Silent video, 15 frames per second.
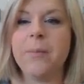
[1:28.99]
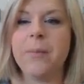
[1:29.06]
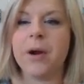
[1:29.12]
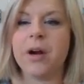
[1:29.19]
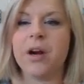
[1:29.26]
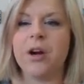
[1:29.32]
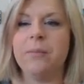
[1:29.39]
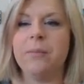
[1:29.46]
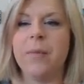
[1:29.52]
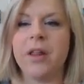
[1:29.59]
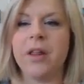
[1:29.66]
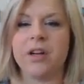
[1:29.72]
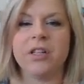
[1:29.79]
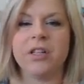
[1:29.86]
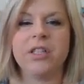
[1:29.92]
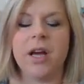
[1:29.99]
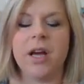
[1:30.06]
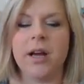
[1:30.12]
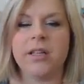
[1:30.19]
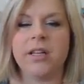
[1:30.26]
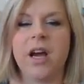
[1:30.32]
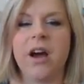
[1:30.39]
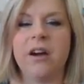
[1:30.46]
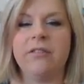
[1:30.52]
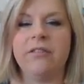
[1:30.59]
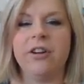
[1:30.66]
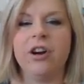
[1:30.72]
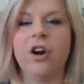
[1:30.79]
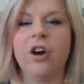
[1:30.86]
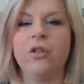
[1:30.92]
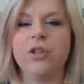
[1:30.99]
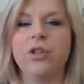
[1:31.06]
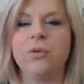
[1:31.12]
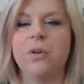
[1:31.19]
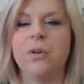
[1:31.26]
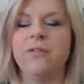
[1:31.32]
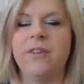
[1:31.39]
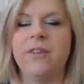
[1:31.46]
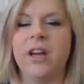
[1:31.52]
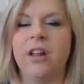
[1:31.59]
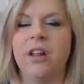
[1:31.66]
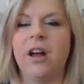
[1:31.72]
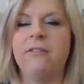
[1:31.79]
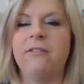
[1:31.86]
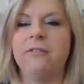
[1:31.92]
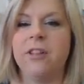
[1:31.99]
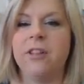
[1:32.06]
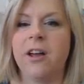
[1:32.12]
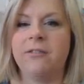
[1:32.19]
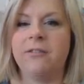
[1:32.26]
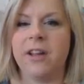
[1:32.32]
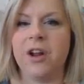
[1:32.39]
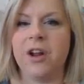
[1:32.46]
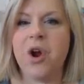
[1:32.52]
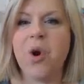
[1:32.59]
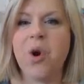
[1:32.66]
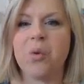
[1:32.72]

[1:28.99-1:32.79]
but her mother tugged off her coat to reveal a fluffy,